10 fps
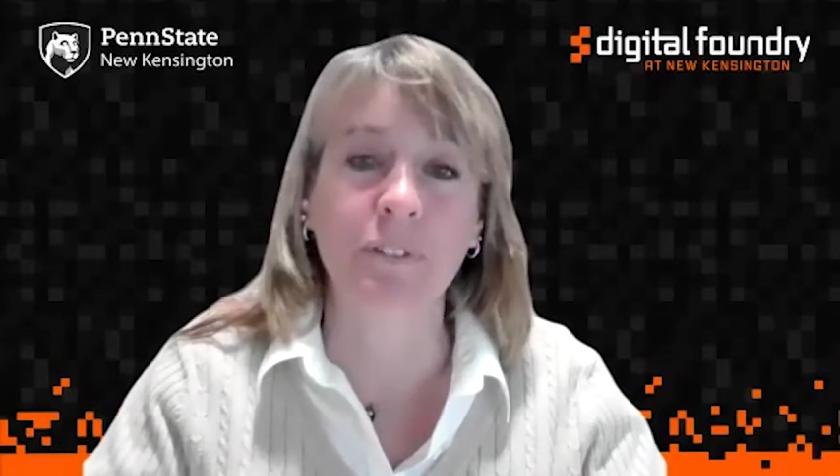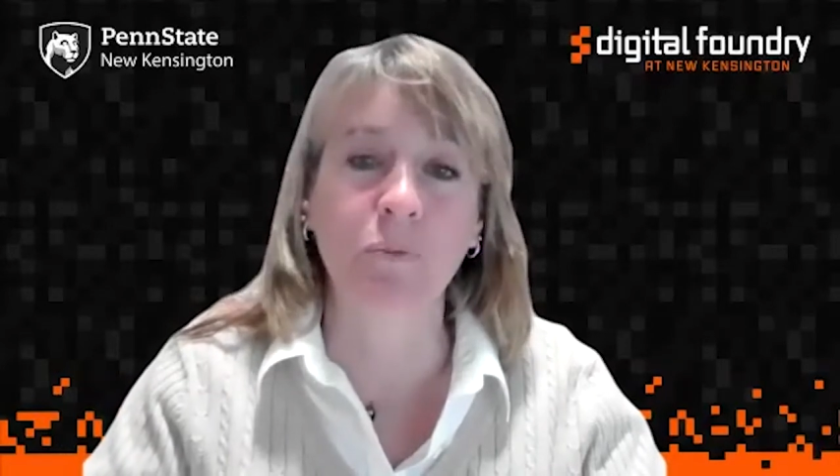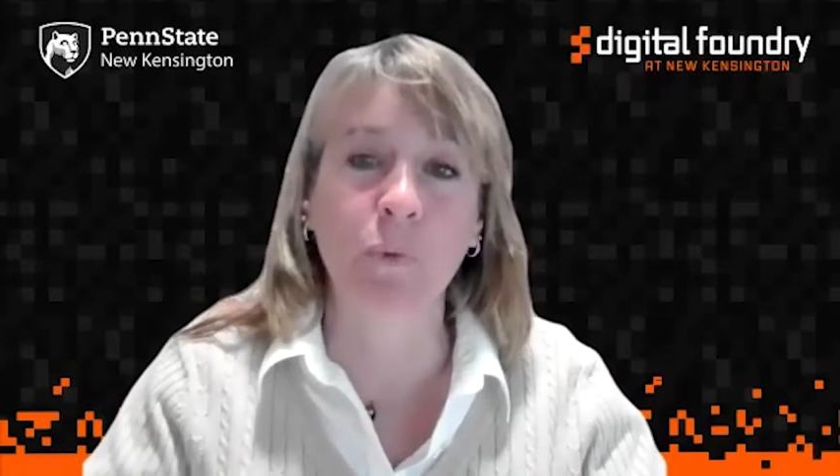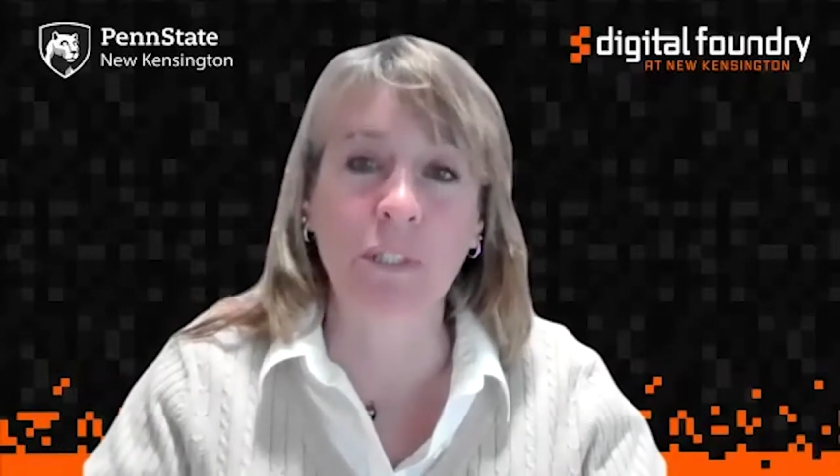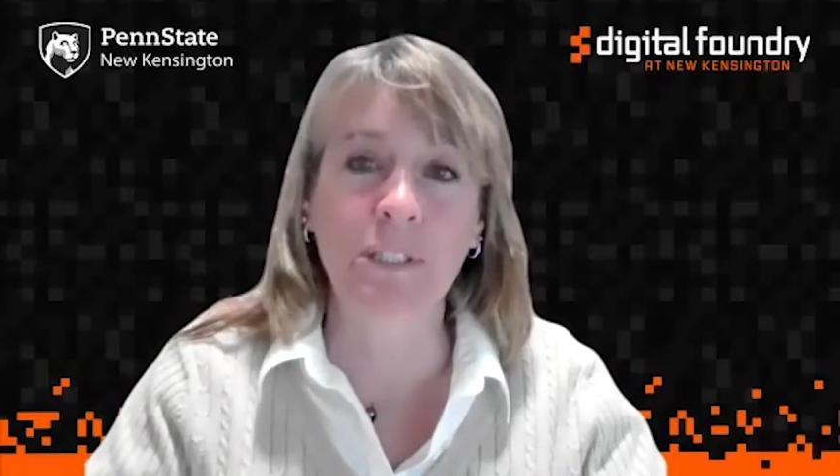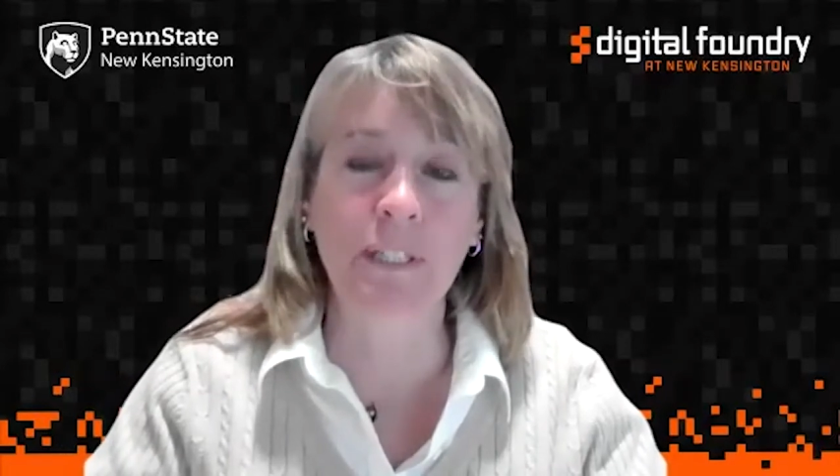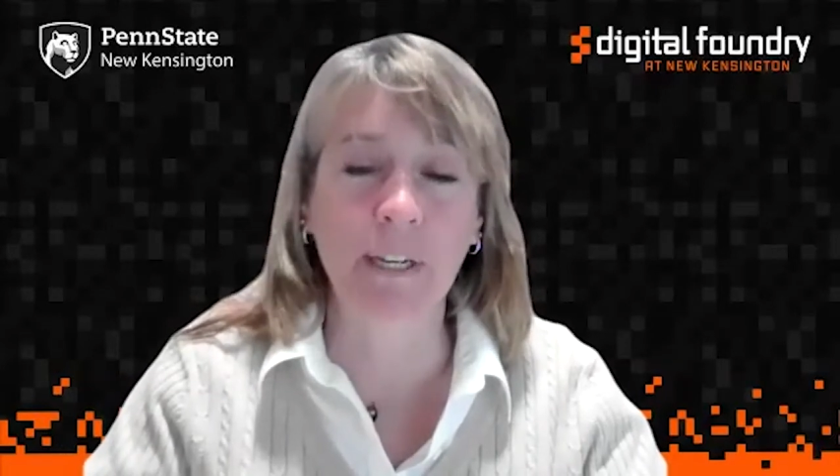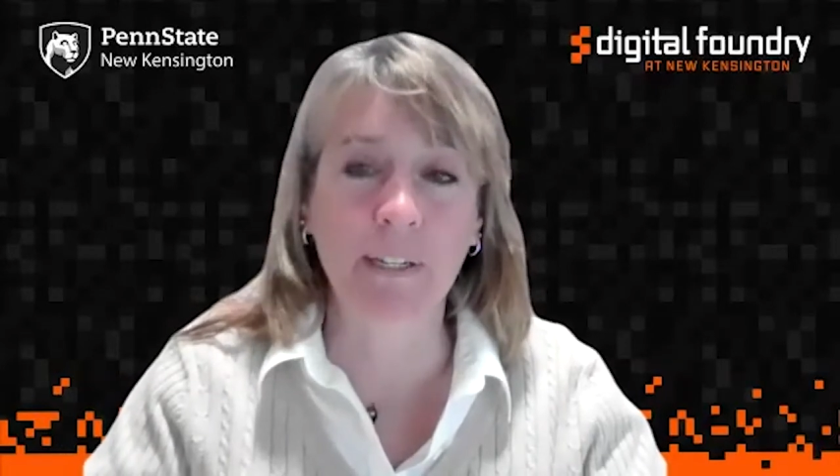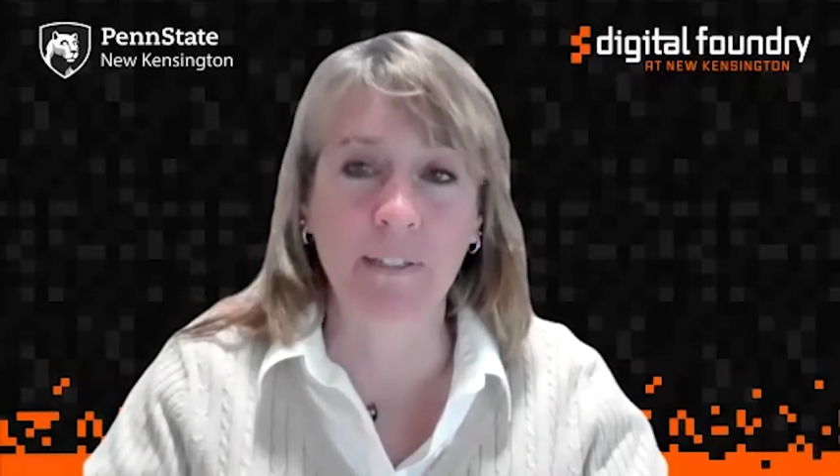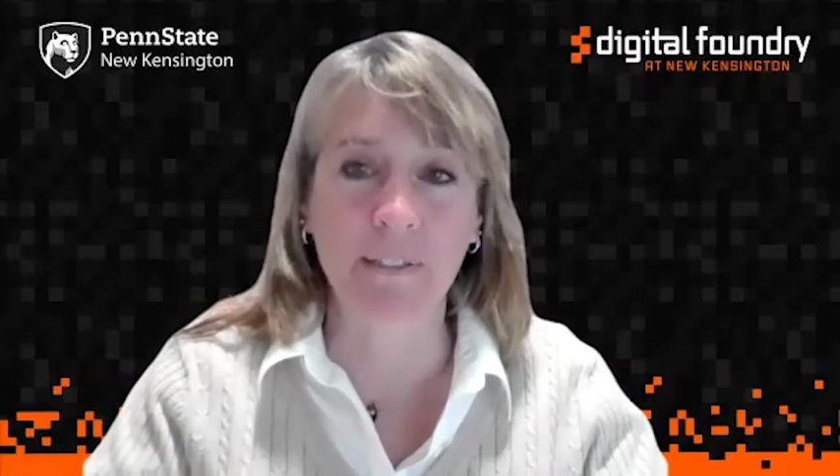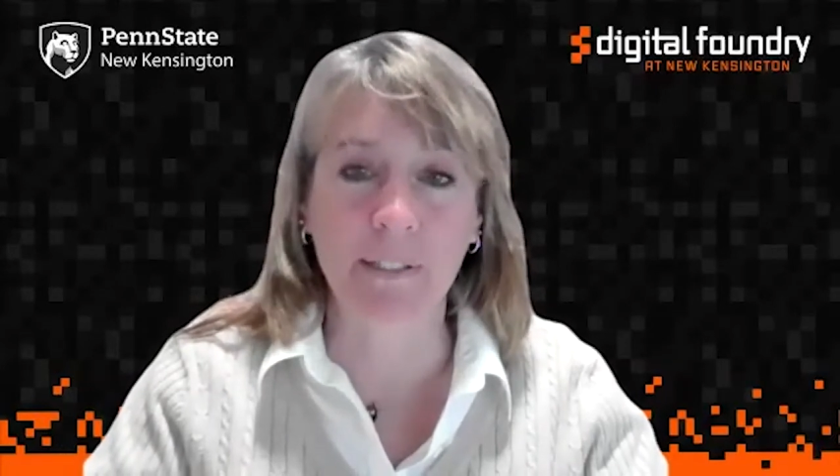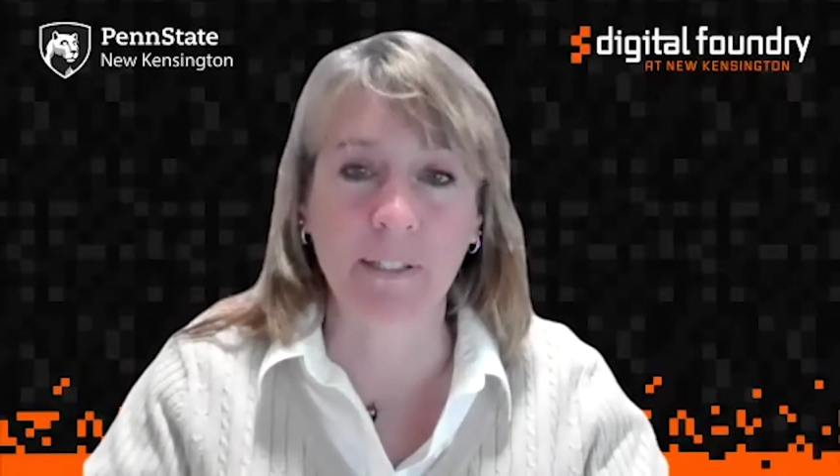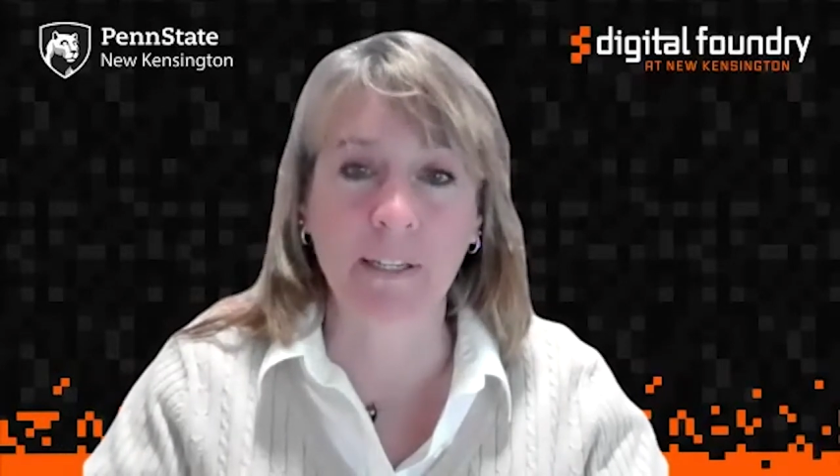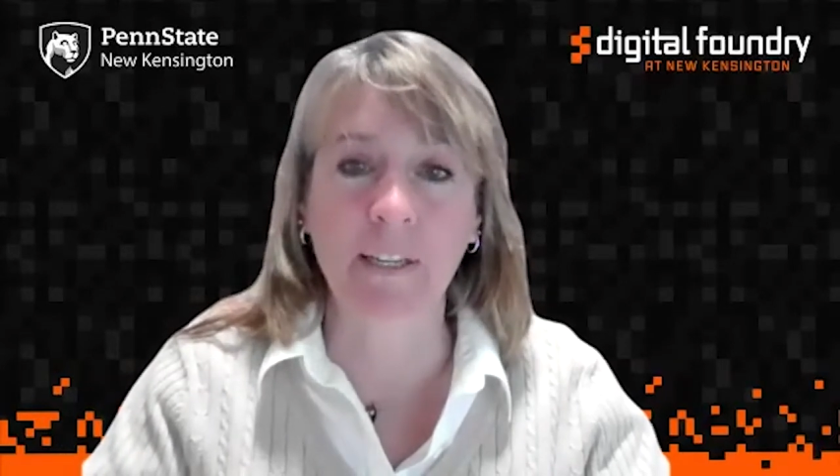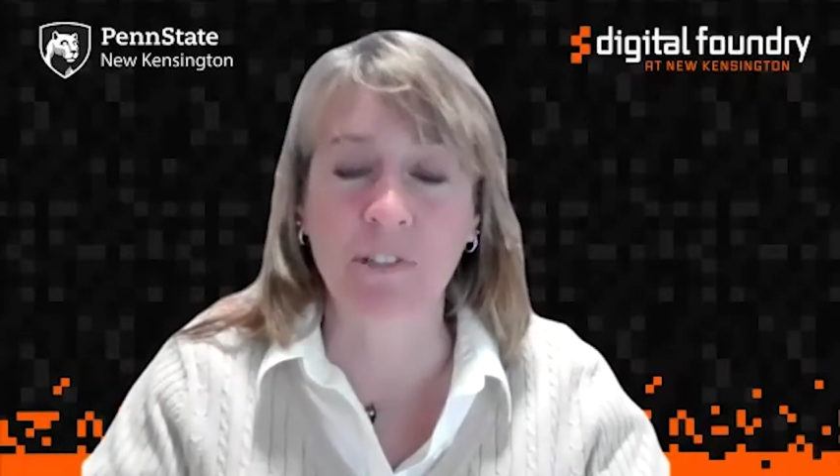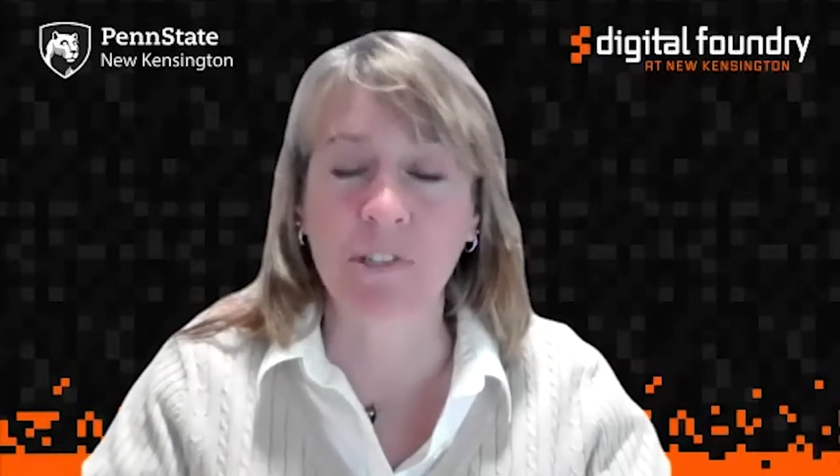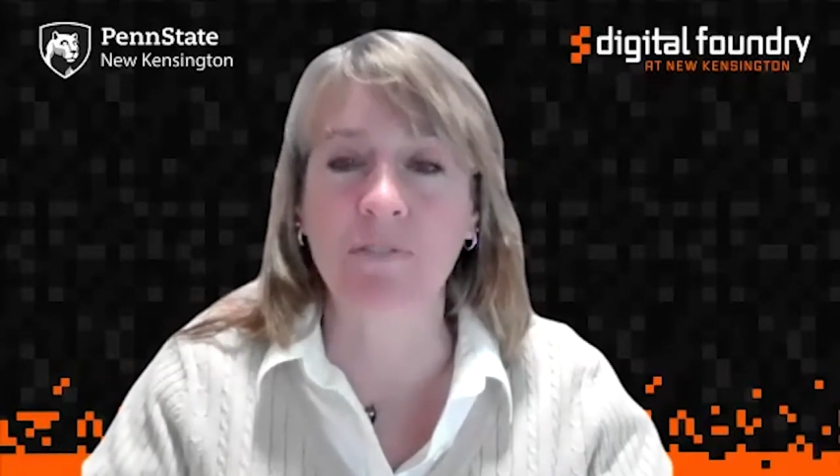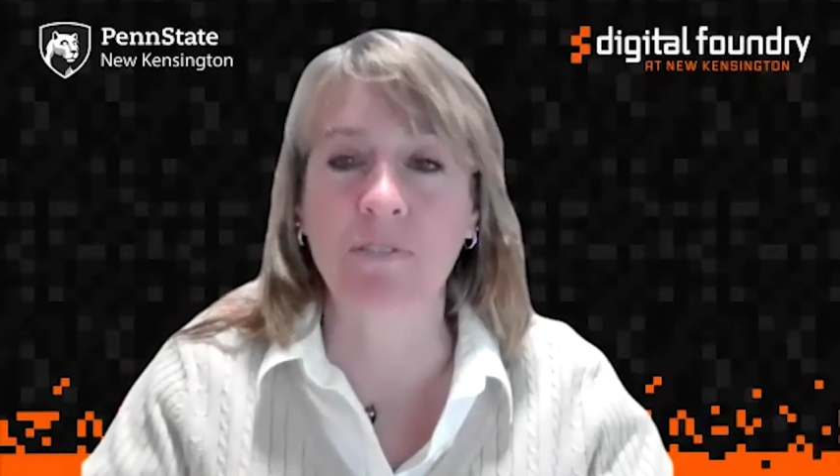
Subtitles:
and which data is going to give us the